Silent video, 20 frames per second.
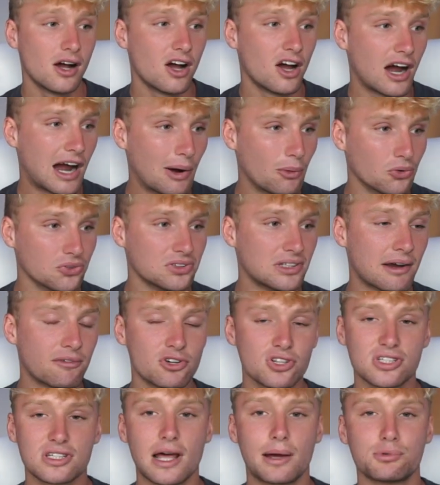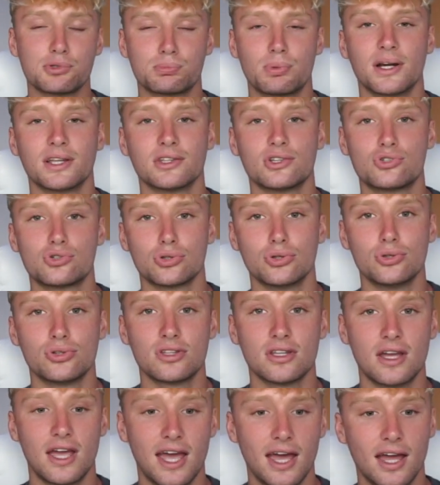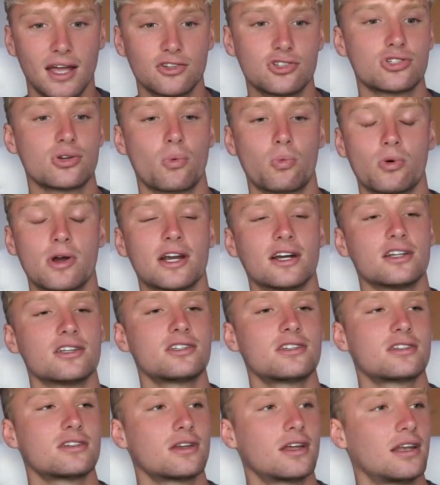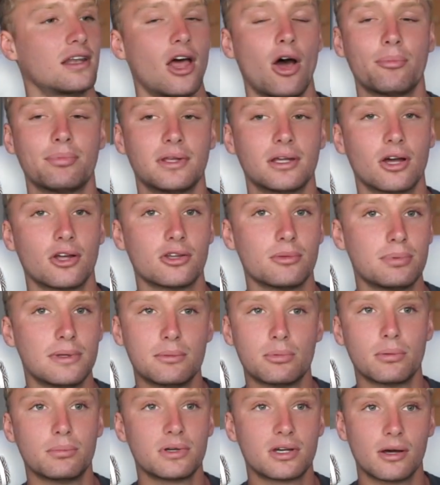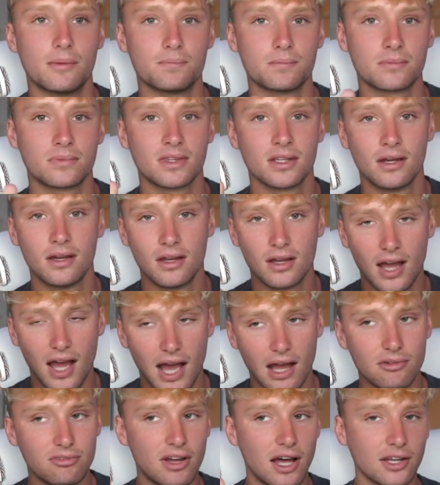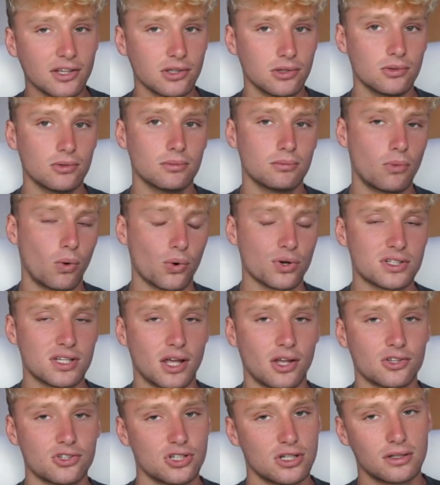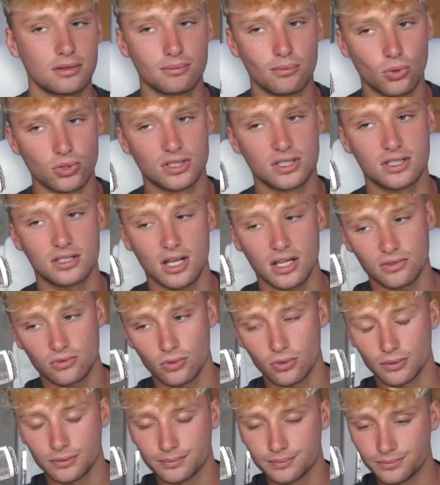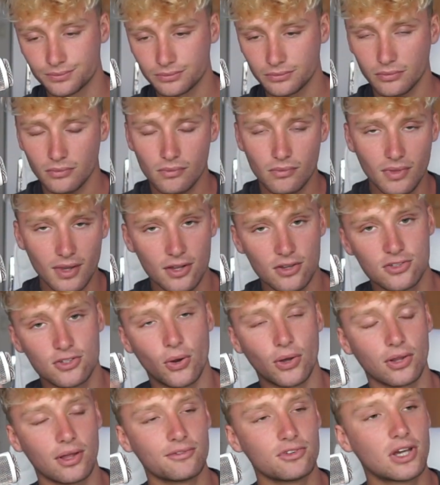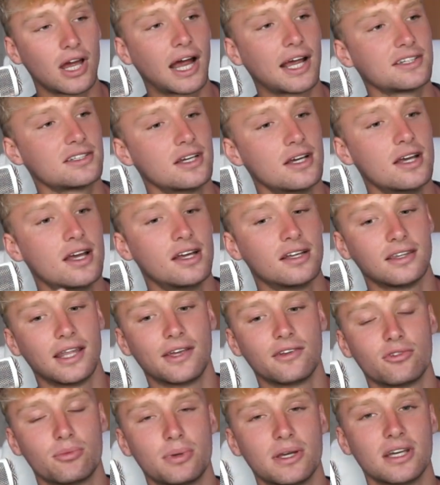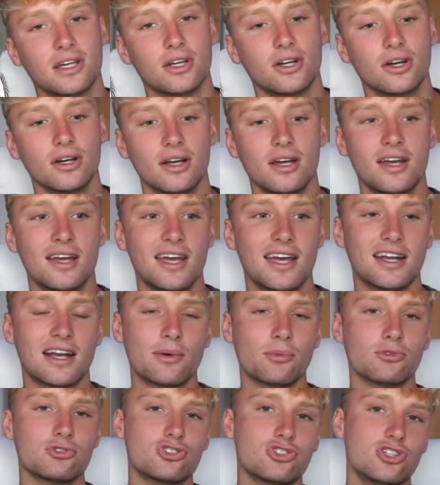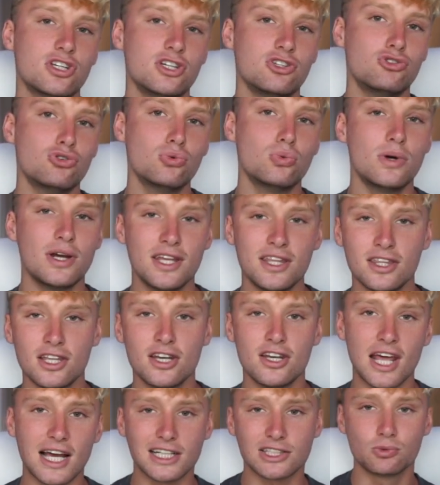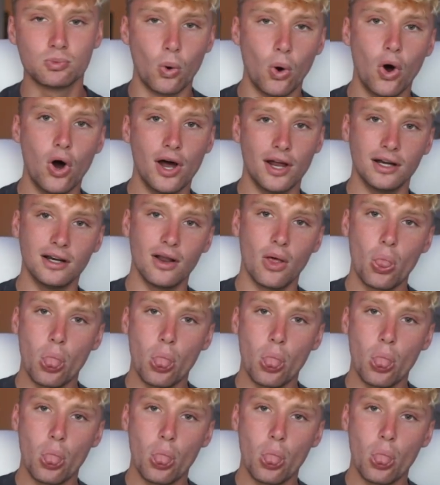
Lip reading: I will never stop spreading the truth and just awareness and helping other people become high value, more intelligent, more successful. So I love you guys. Thank you for being here. And I will see you in the next one.